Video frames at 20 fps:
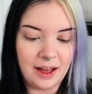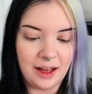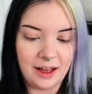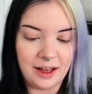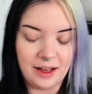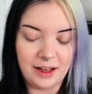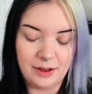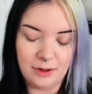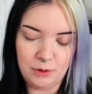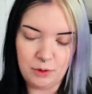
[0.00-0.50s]

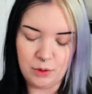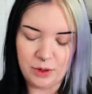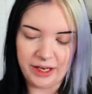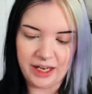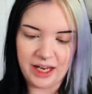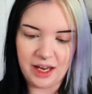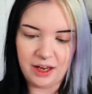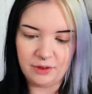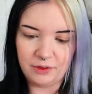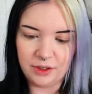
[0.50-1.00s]

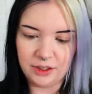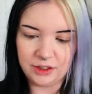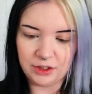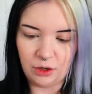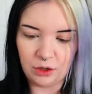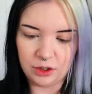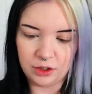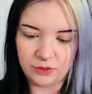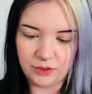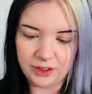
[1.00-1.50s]
It's
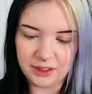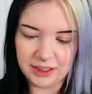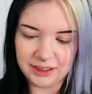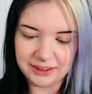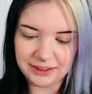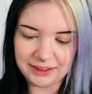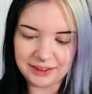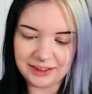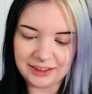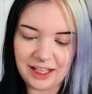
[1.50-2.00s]
hard to read this.
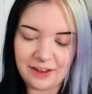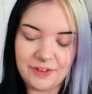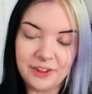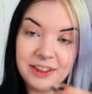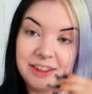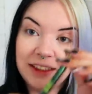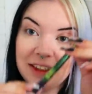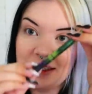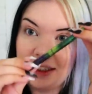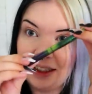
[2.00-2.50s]

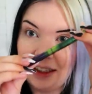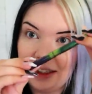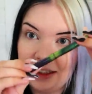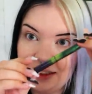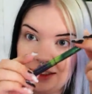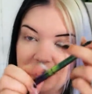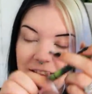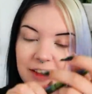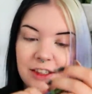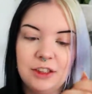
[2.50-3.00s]

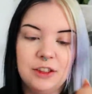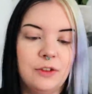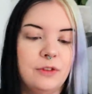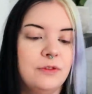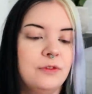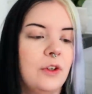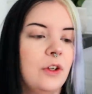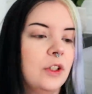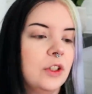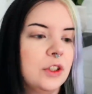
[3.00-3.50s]
7Cs is this
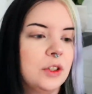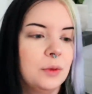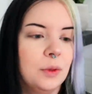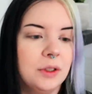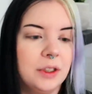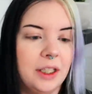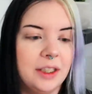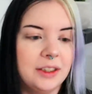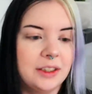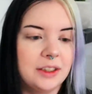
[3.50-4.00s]
first
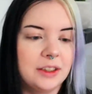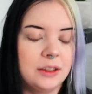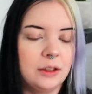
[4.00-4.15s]
one. I